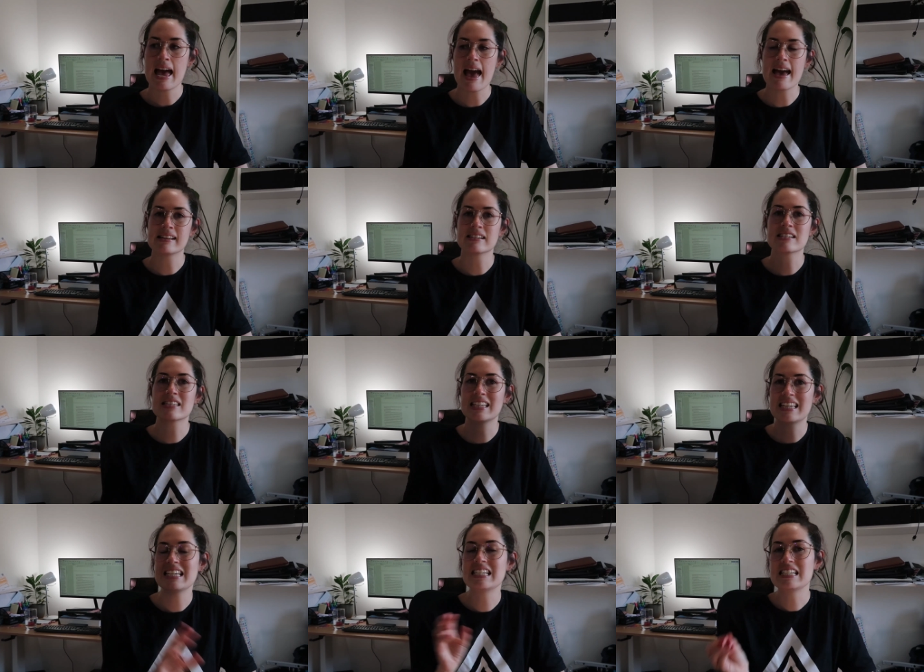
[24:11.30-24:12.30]
and
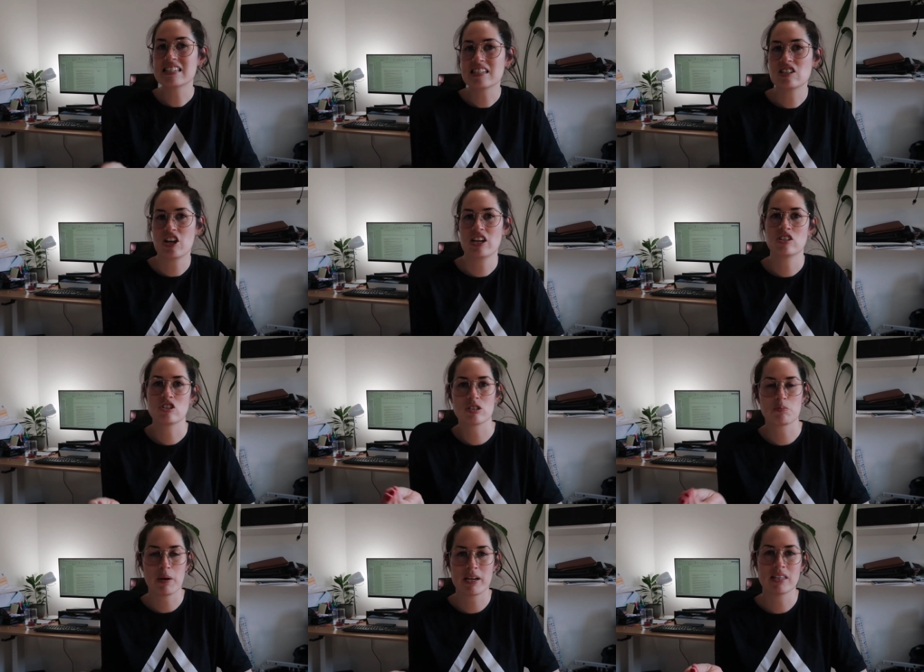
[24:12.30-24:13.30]
the easy
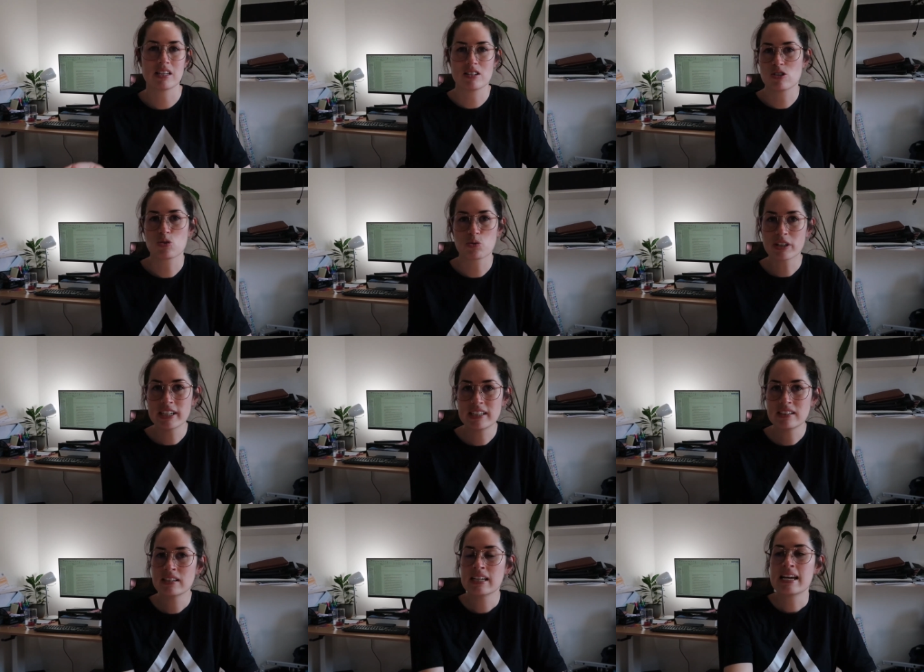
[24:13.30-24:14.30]
changes by the
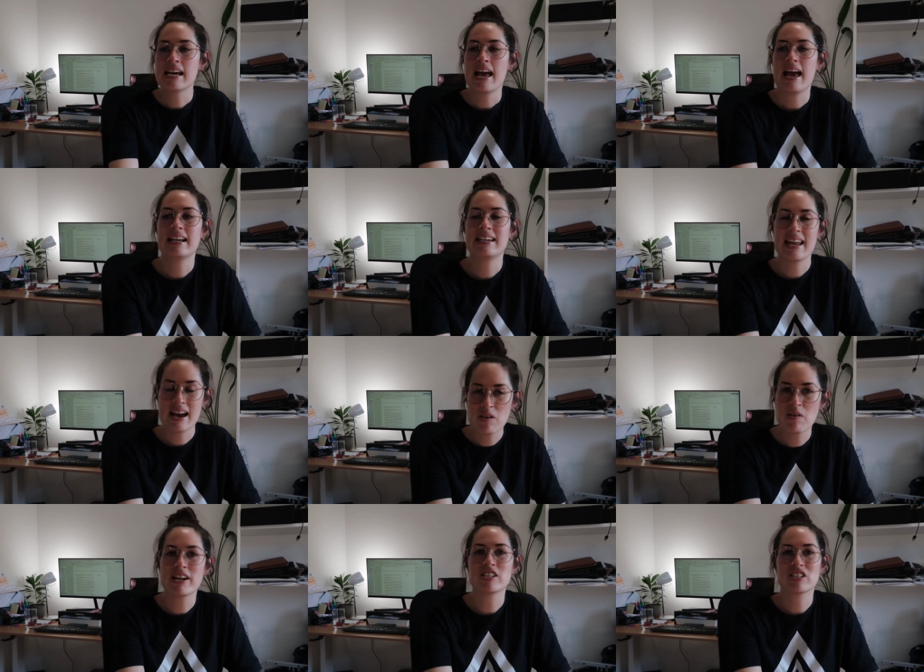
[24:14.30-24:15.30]
historian, and
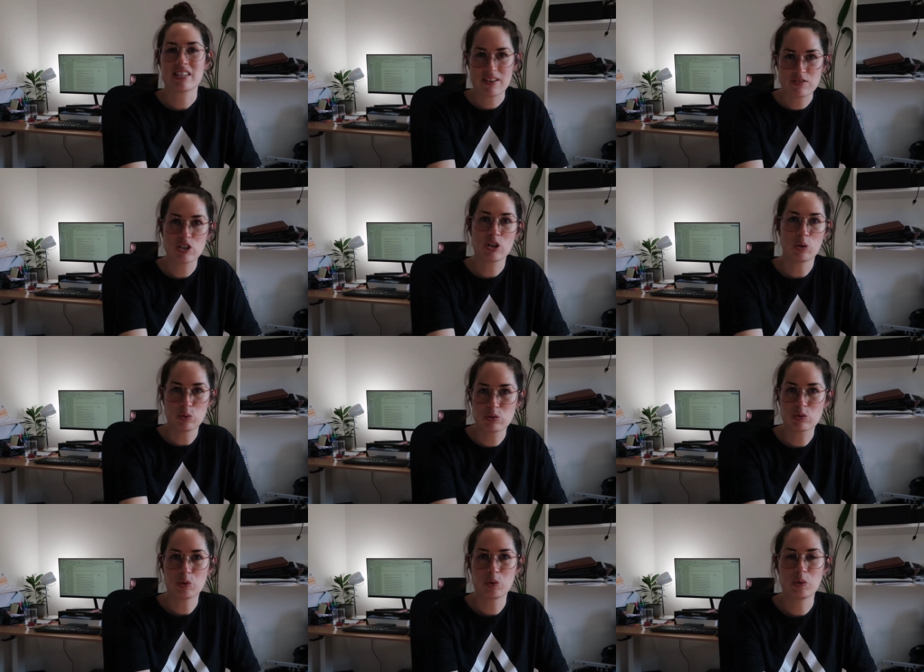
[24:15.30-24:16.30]
now I just have to go
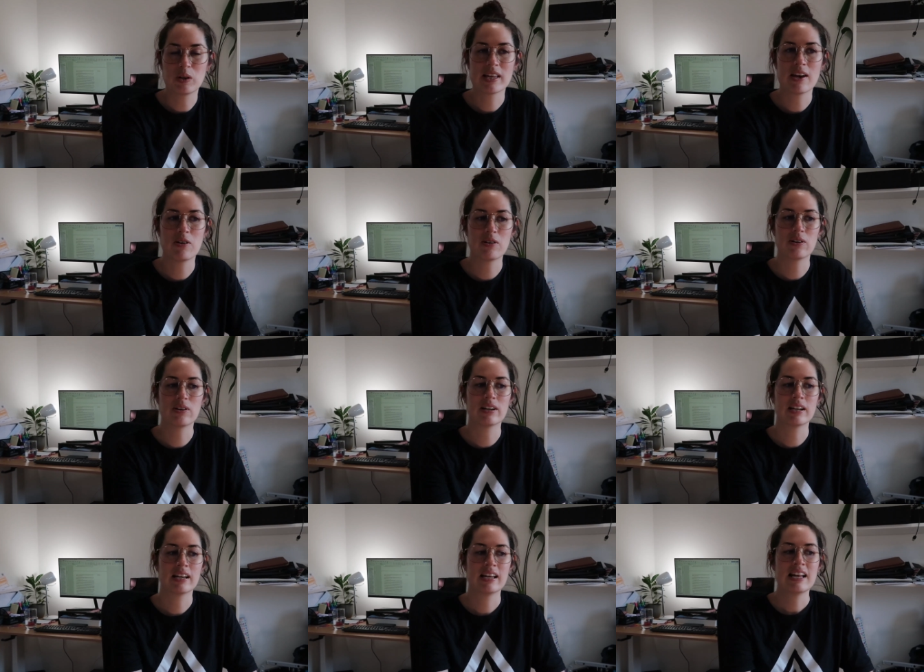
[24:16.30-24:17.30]
through her.
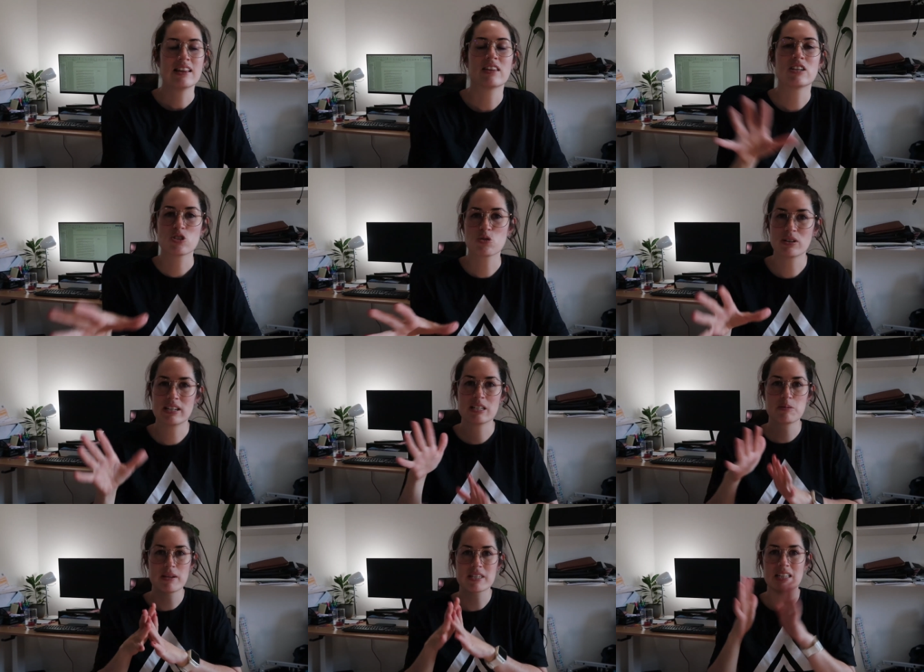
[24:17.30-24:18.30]
The historian
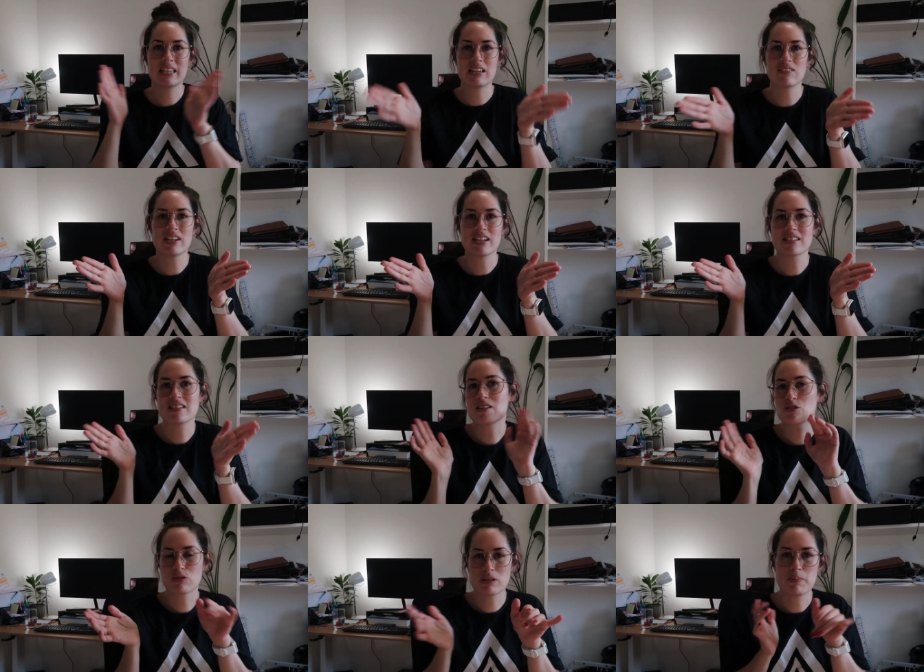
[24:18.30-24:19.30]
has basically given us a
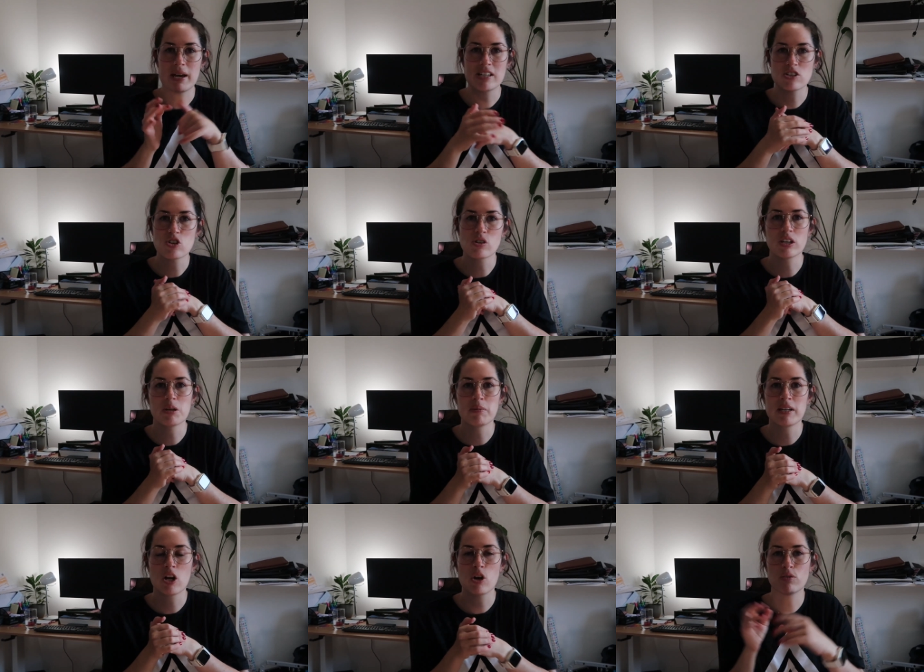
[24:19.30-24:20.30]
3-page
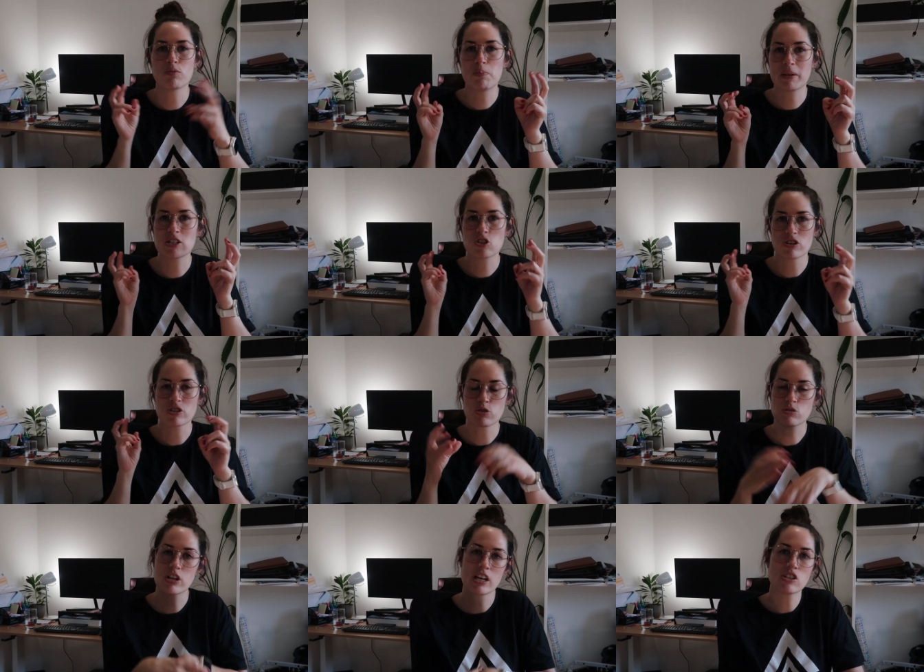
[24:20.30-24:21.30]
document of big
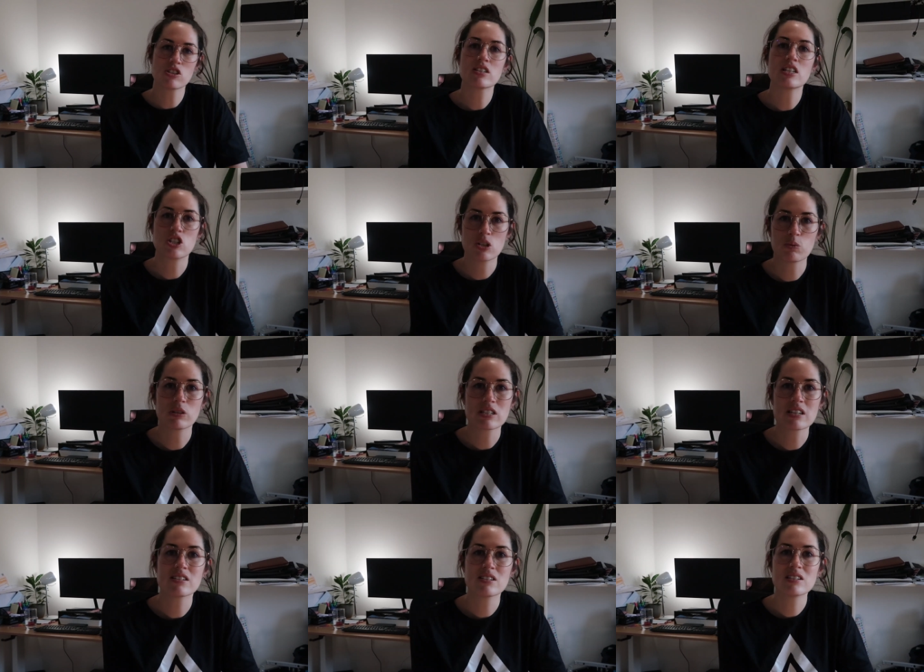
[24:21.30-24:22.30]
structural changes that she wants
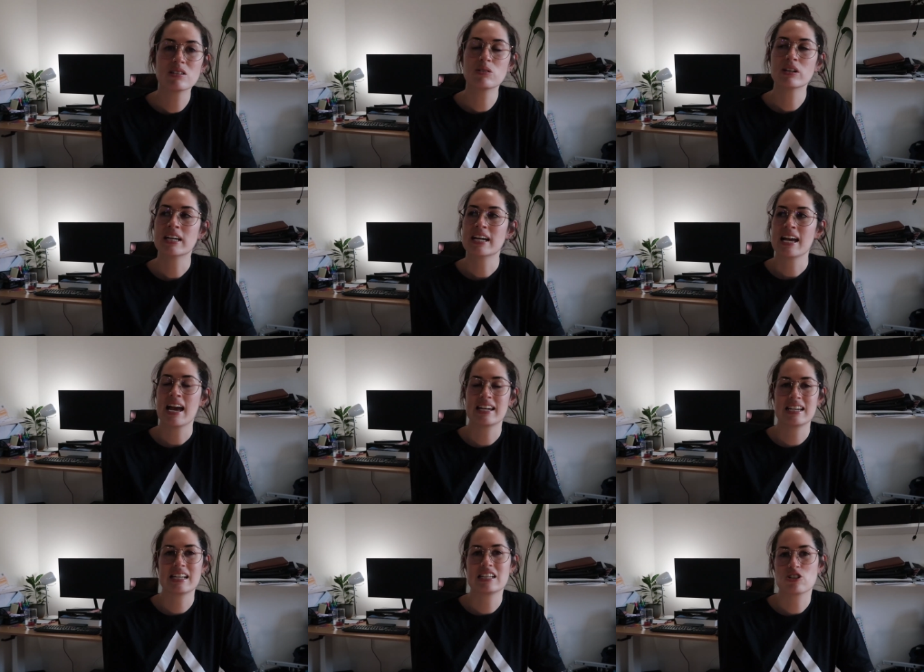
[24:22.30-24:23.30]
us to do, and
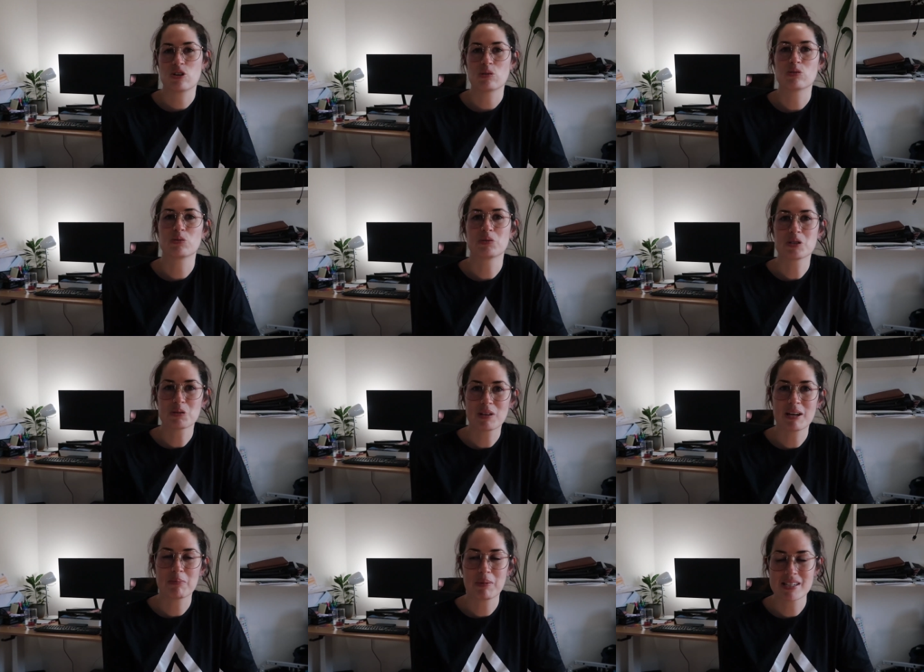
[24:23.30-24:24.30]
I need to go through and do
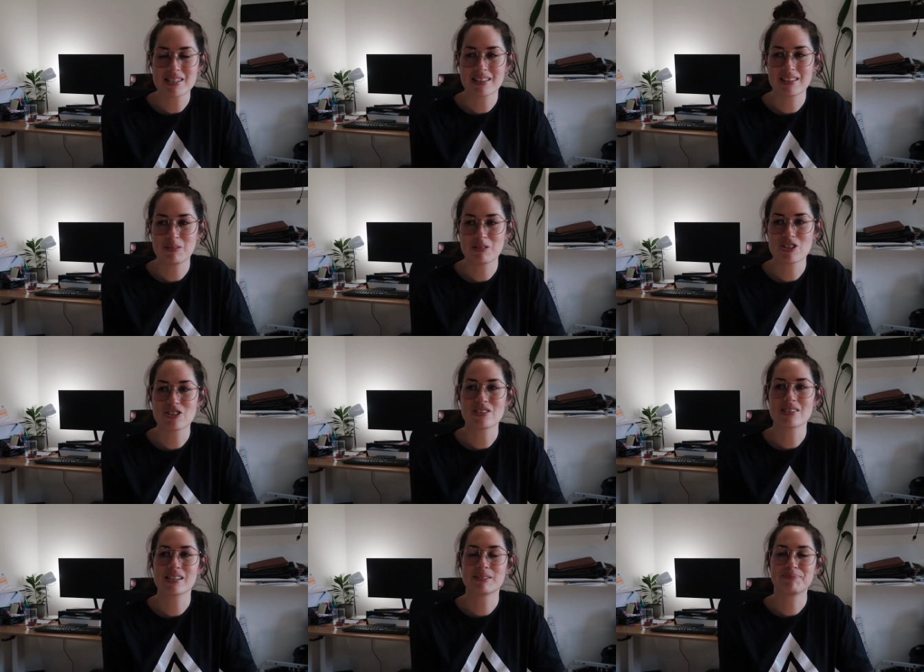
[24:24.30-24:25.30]
that basically, which is